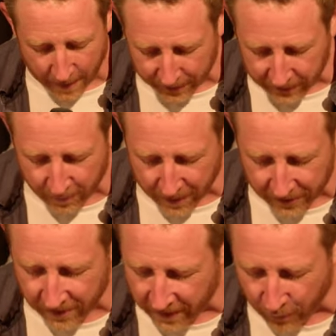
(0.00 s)

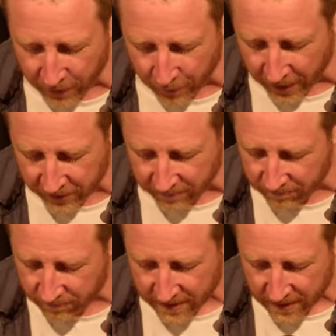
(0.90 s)
participation in that
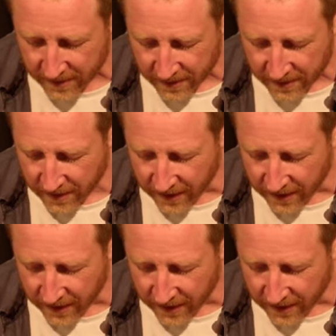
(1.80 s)
resurrection.